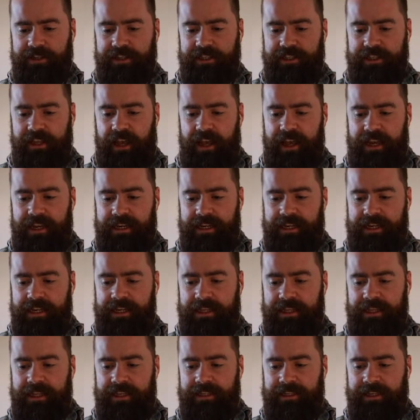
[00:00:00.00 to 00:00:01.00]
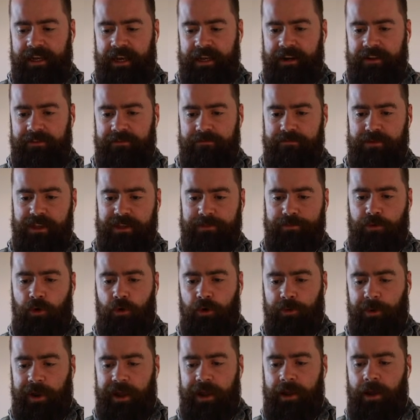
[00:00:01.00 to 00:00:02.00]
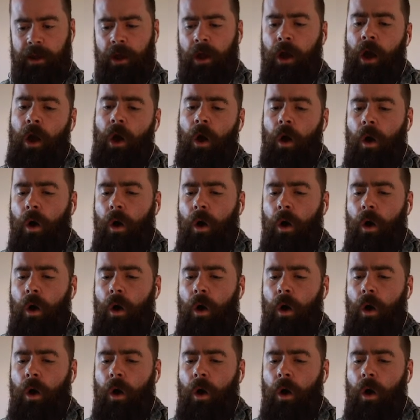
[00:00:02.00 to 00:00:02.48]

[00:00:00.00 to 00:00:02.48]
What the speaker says: society in this broad way.